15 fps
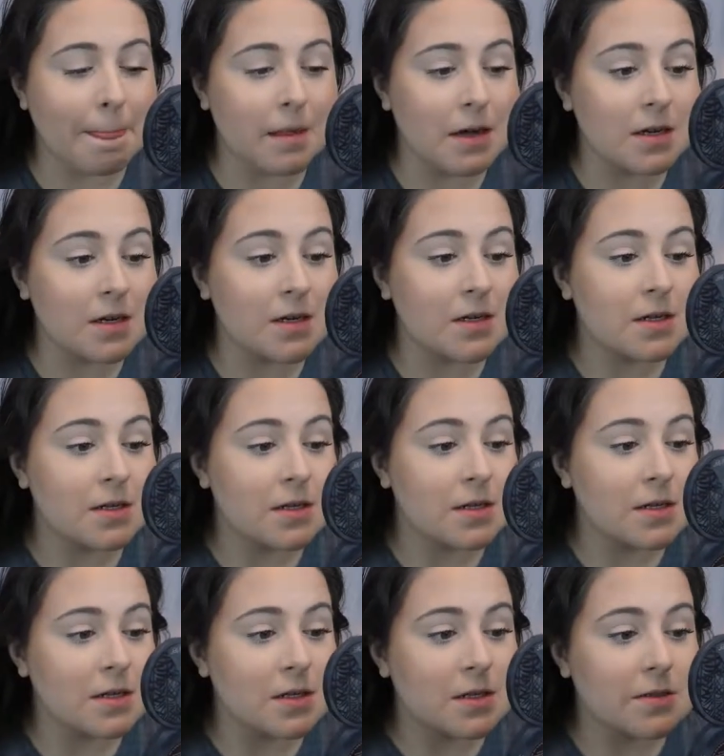
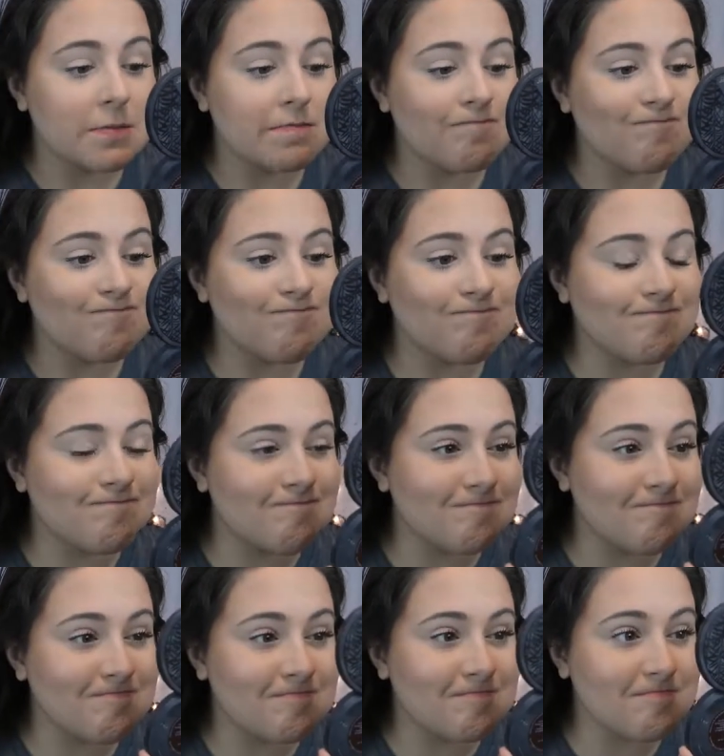(no one is talking)